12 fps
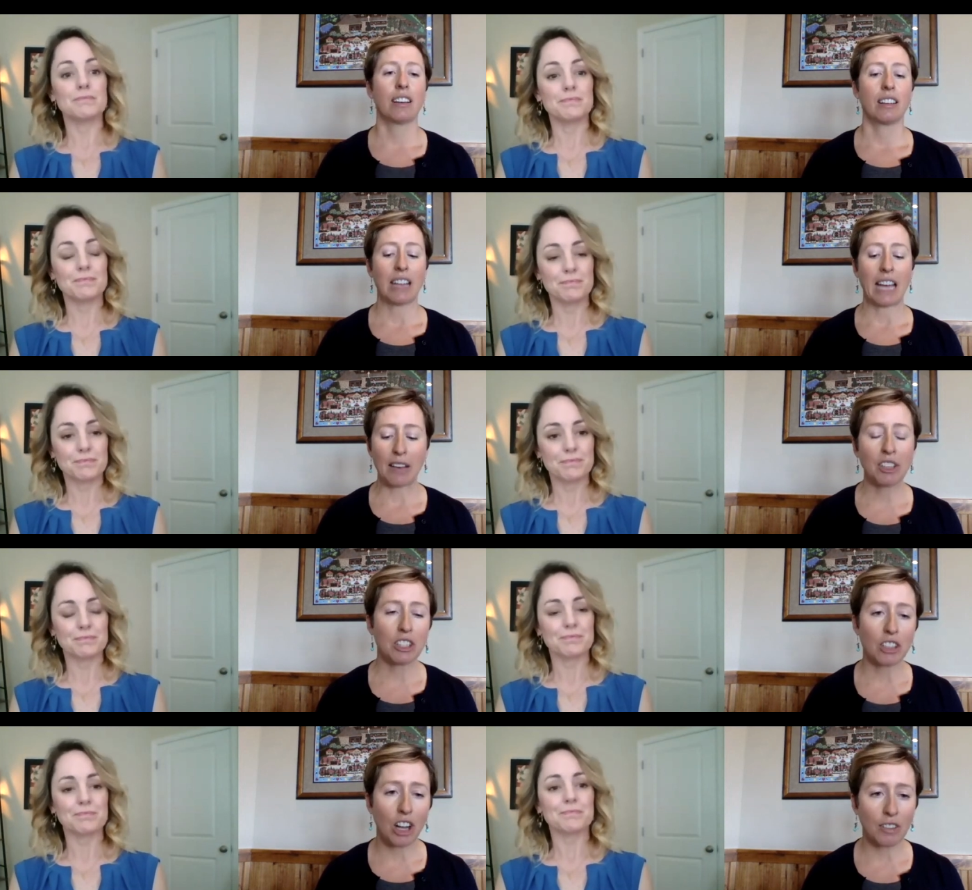Speaker 1: having a
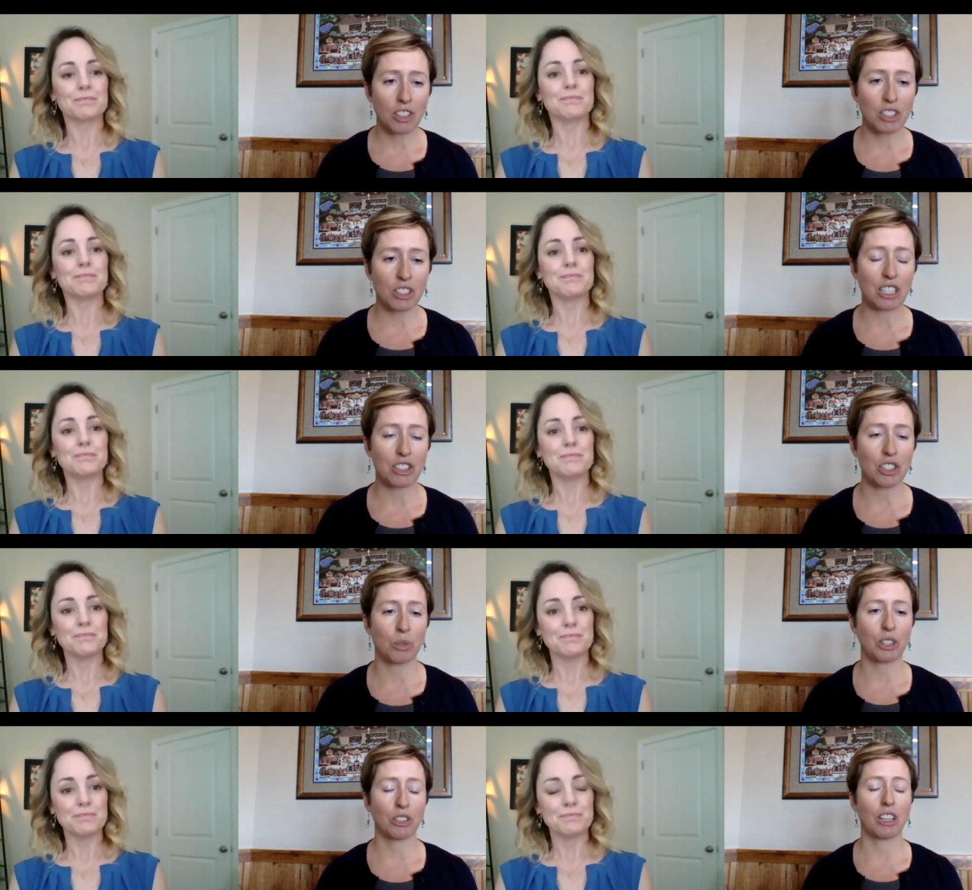conversation
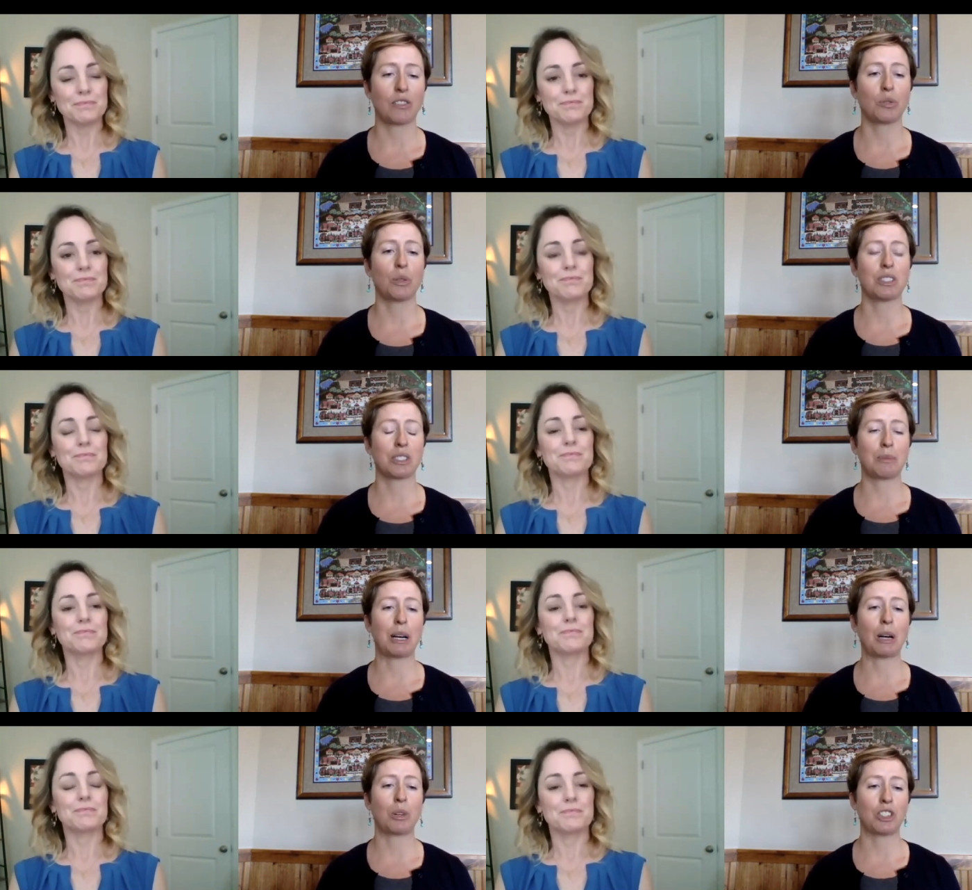with your loved ones
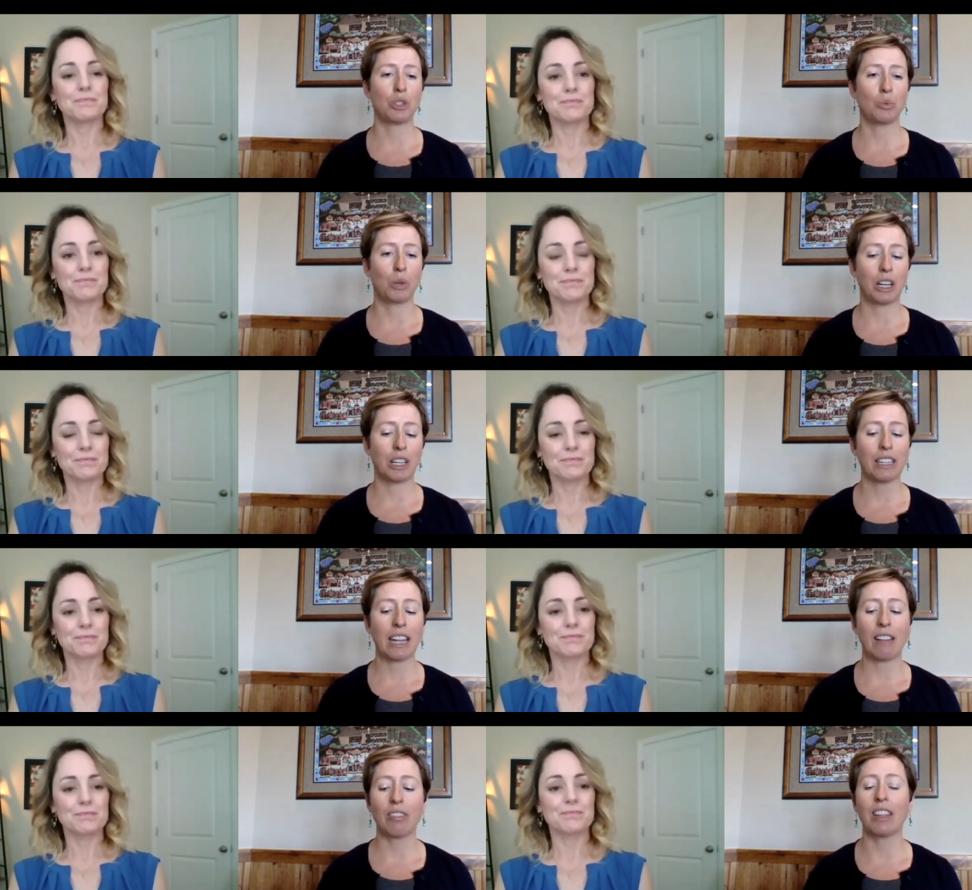about what you want.
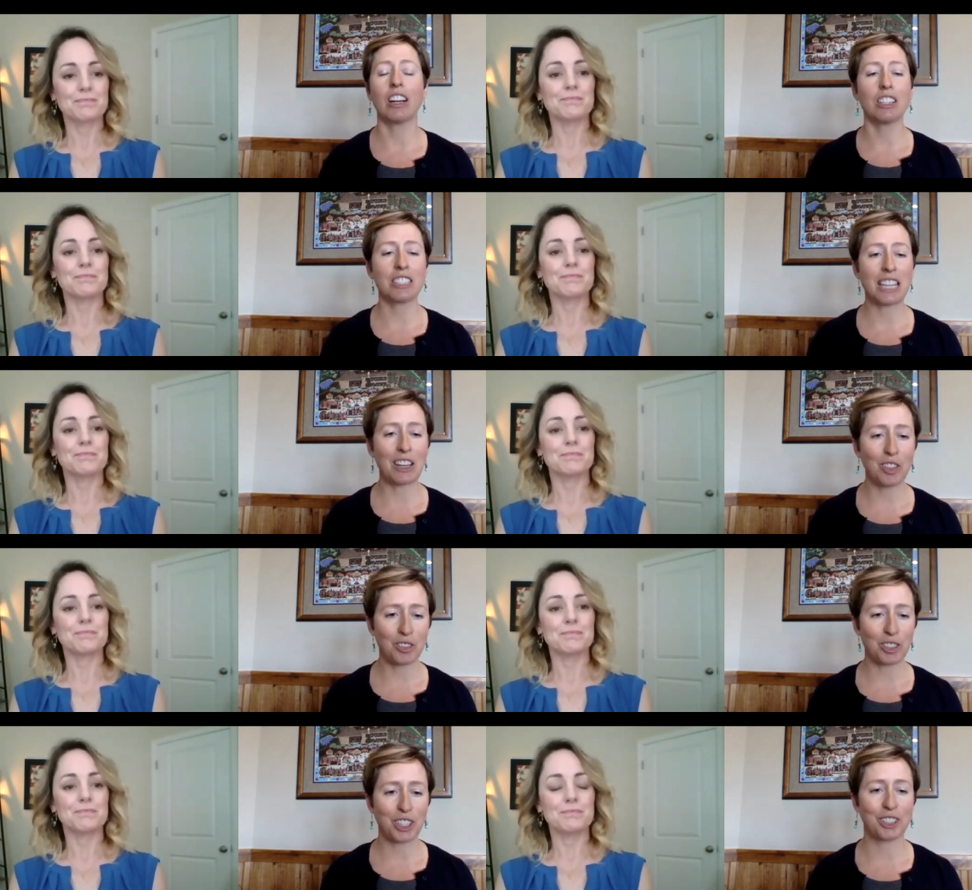And then on down the
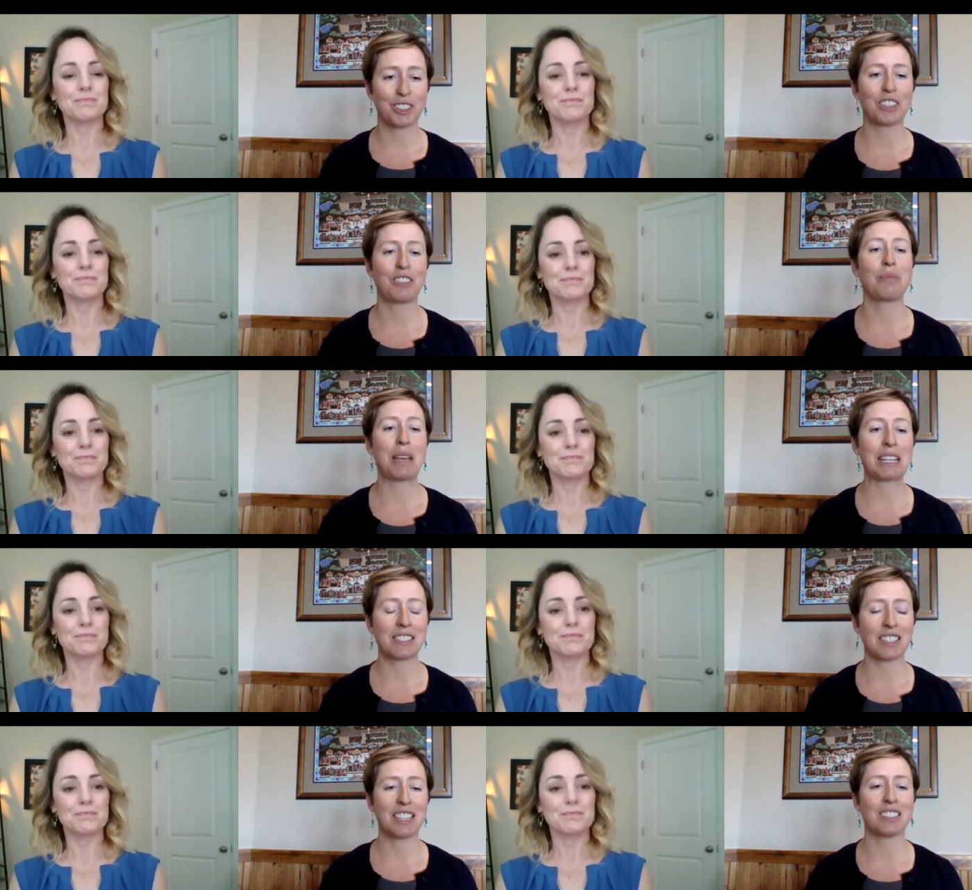road, if it makes
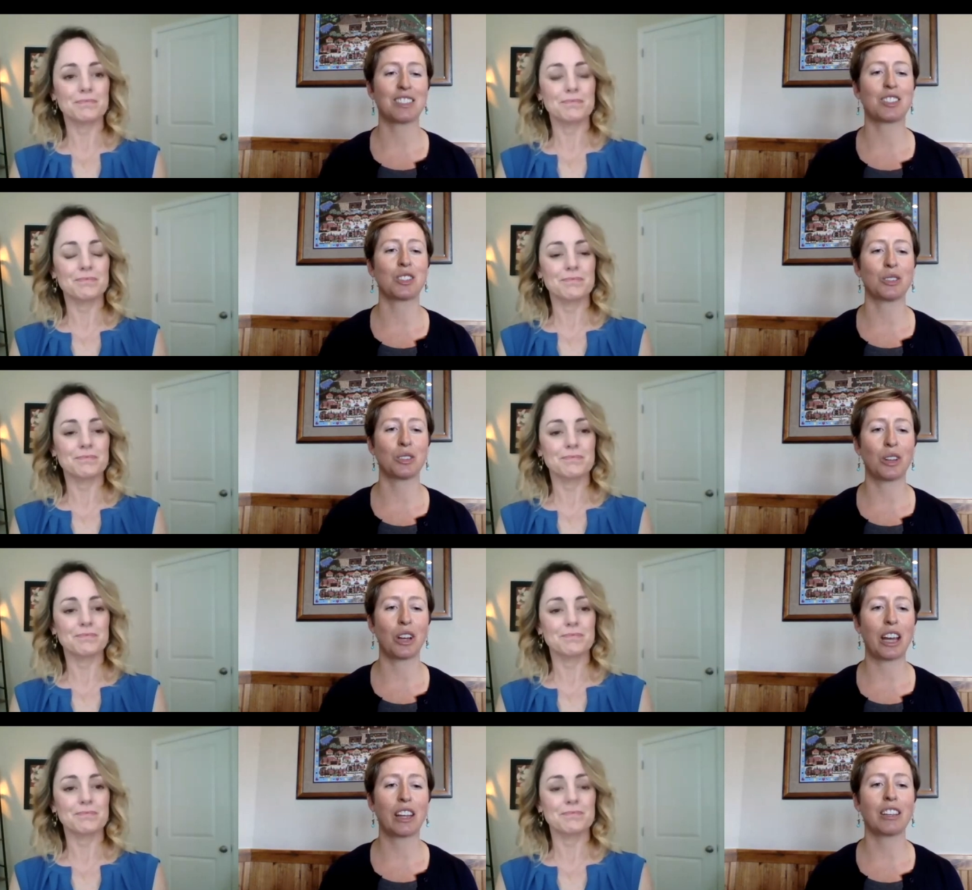sense to,
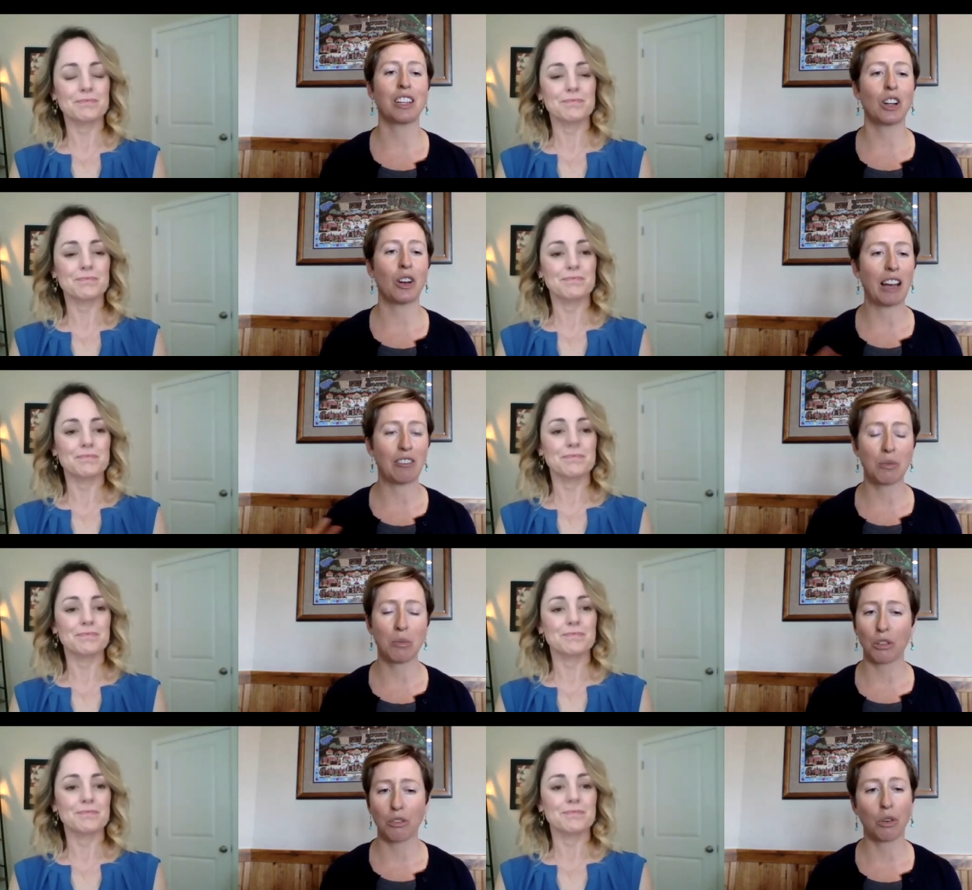you know, have a
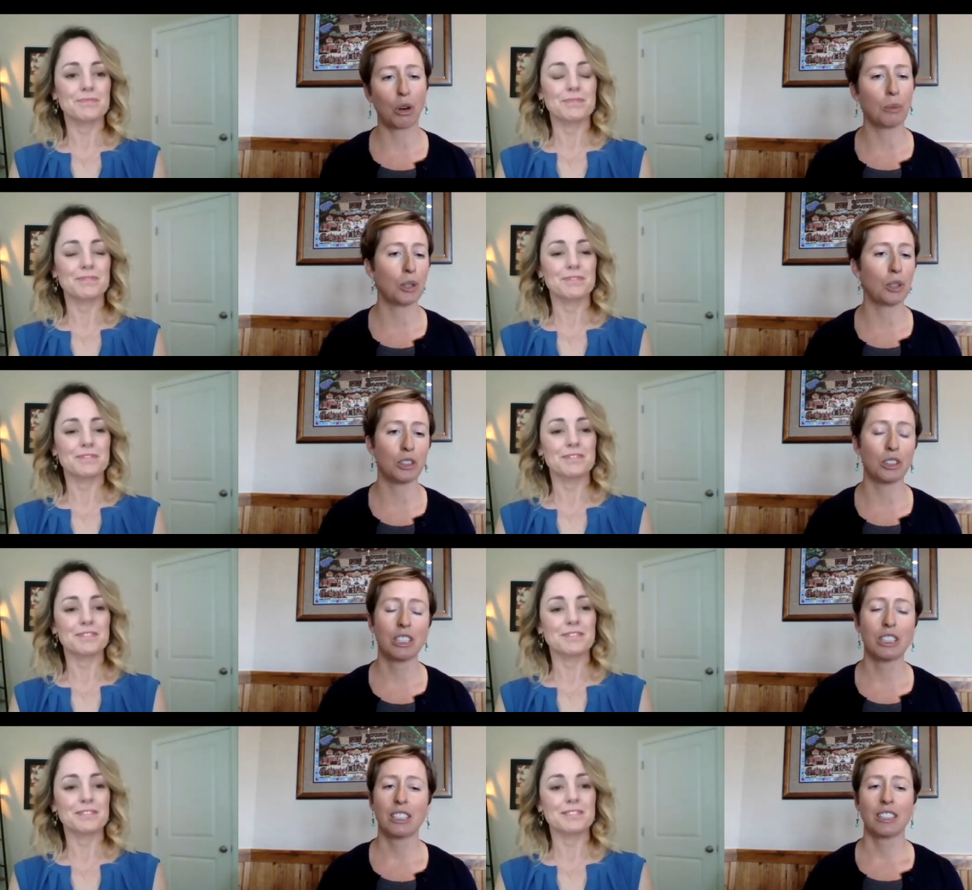more formal,
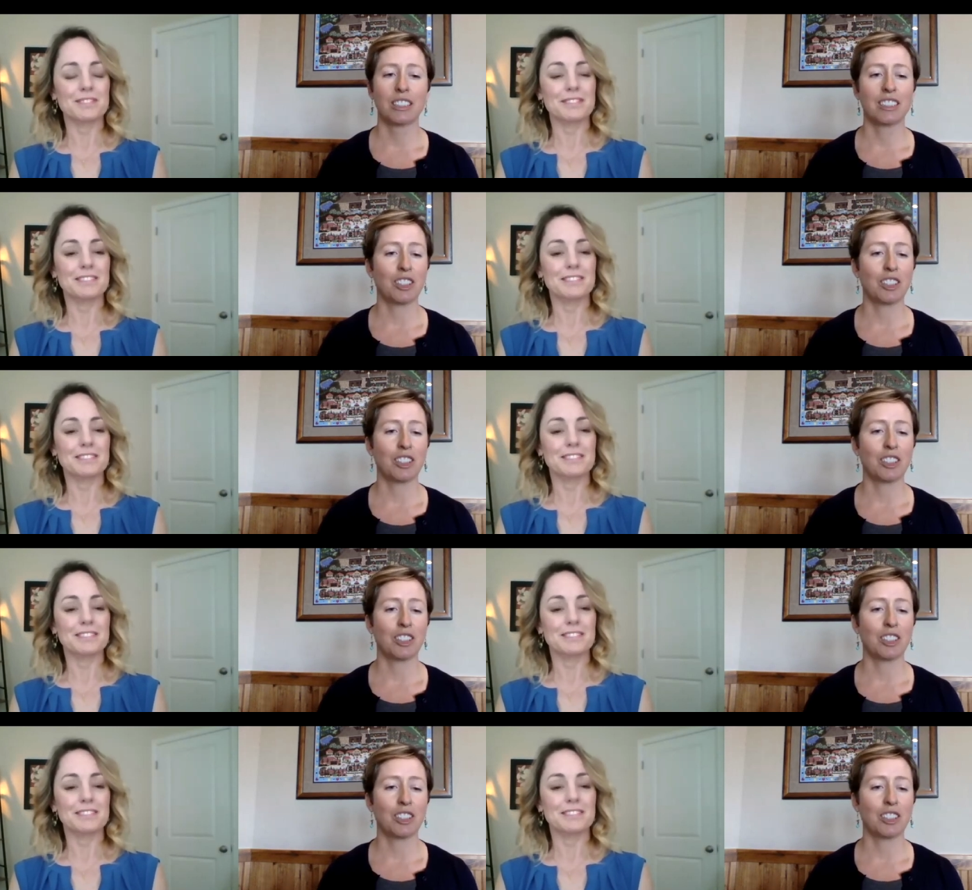you